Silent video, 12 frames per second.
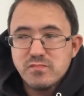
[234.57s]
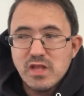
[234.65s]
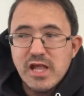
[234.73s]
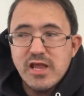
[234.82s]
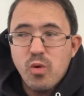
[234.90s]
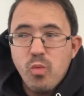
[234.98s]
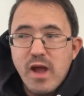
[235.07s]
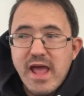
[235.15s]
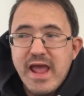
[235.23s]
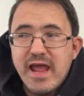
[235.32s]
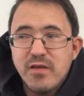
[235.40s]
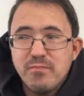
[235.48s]
in a
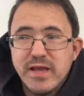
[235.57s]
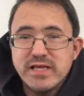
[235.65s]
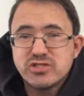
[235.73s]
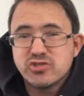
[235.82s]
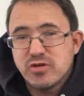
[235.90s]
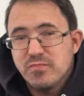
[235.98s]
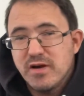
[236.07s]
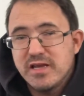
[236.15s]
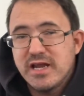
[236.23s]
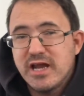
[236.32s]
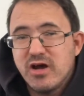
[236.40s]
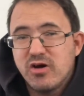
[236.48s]
way, Mainstream
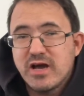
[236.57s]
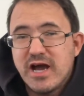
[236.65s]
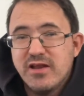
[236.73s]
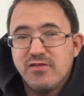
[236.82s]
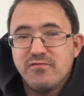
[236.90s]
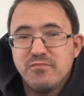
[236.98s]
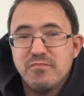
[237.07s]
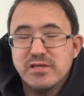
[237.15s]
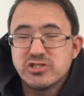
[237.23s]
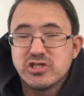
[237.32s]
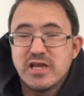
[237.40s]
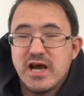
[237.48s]
Monday I'll kind of
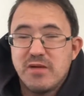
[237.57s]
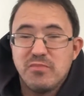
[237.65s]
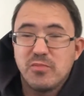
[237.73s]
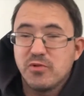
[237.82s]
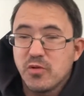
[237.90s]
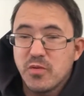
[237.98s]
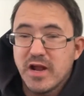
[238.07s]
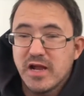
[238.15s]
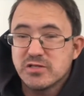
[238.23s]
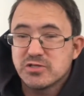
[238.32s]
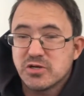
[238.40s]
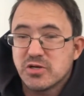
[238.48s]
mention on the Blu Ray
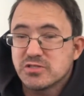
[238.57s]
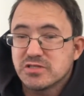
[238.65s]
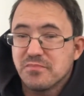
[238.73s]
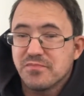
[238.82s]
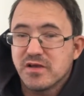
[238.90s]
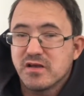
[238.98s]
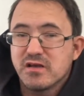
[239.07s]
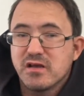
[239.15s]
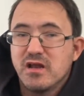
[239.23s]
Hunter or something,